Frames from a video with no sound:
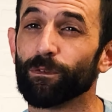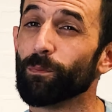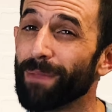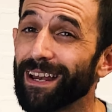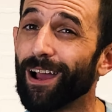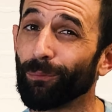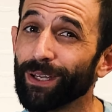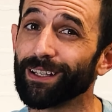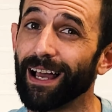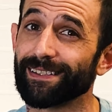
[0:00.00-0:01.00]
you may not
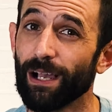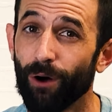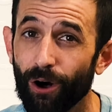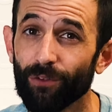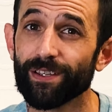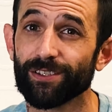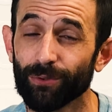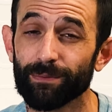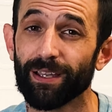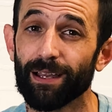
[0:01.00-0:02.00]
realize how all this
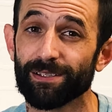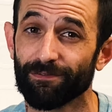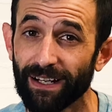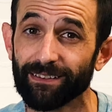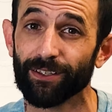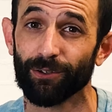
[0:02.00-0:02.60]
screen time is affecting your